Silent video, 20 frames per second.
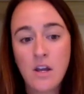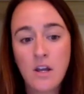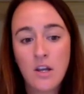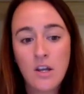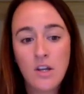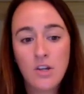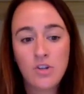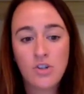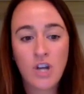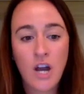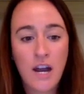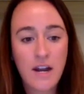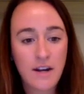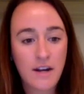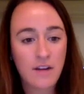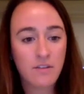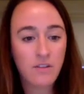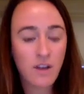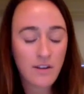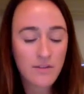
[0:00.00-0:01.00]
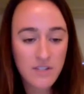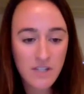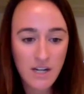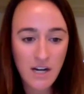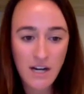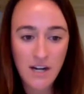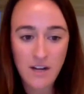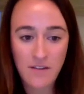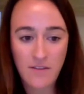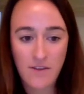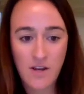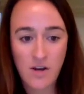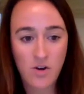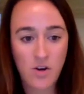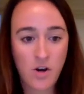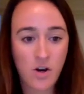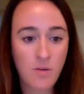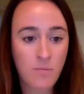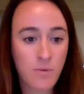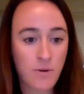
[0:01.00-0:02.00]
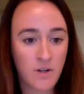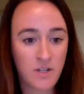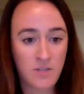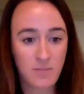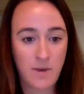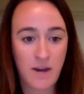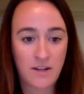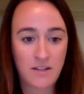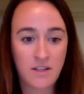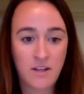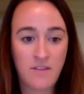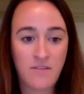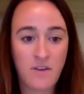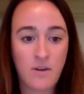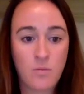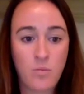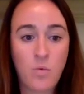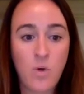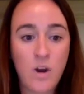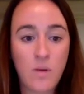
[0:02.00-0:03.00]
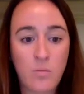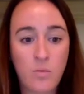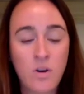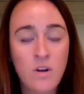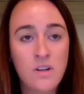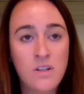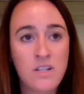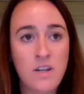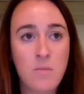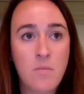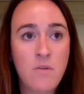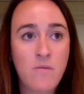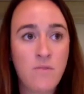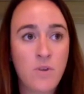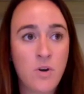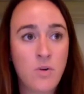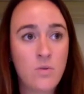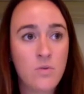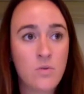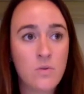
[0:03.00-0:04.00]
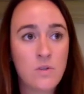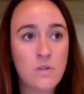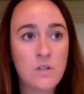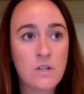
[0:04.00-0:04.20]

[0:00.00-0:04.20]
John, I'd love to kind of hear your perspective on what were some of those